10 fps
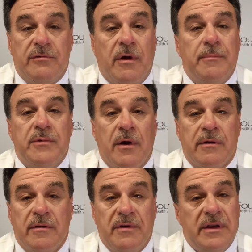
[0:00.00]
Trump
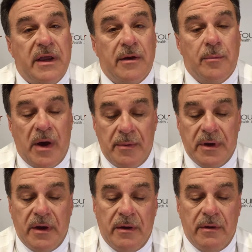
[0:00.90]
talked of ending
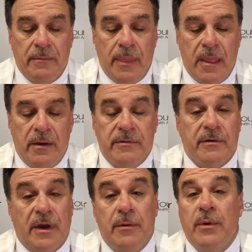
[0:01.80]
Obamacare, so
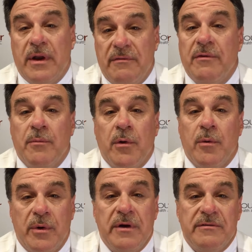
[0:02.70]
get ready for
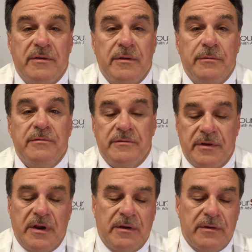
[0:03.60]
more winners and losers
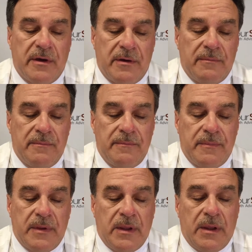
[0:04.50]
in healthcare.
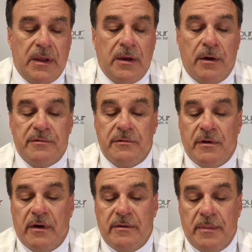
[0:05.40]
He also
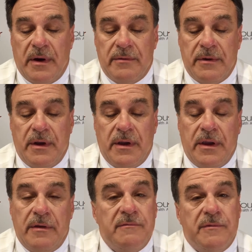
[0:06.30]
talked about
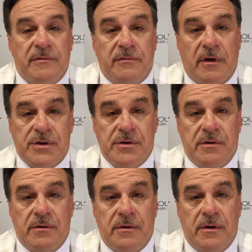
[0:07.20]

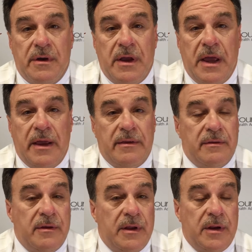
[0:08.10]
infrastructure
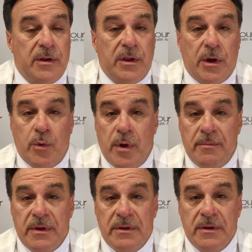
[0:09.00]
and the
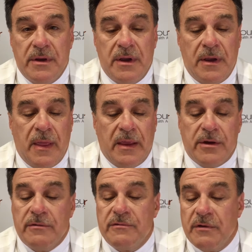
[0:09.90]
equipment
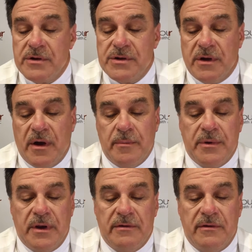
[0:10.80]
and construction
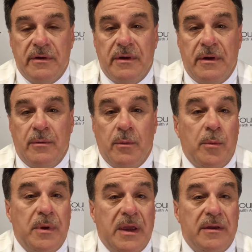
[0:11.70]
companies
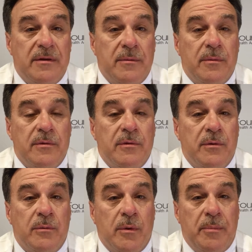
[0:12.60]
will begin
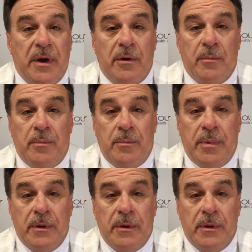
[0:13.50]
to repair